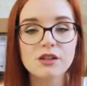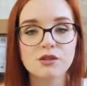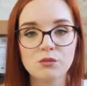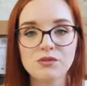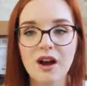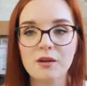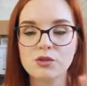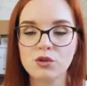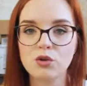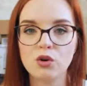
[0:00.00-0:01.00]

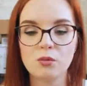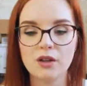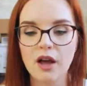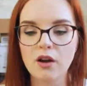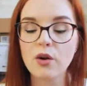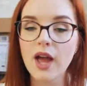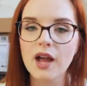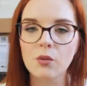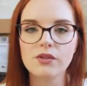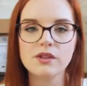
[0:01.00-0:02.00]
Sometimes Google can be like,
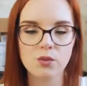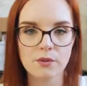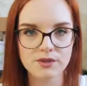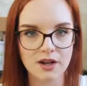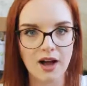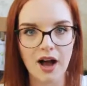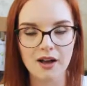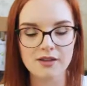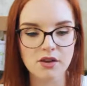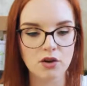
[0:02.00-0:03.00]
okay, well, this website
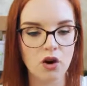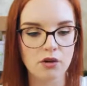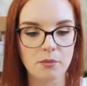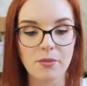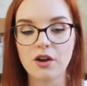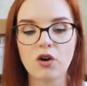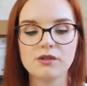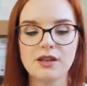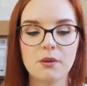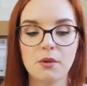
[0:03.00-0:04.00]
has a bit of
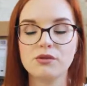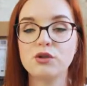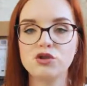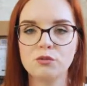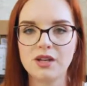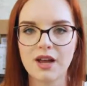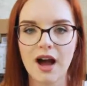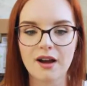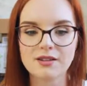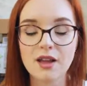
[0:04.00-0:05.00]
content about social media
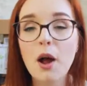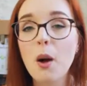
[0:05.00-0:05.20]
hacks,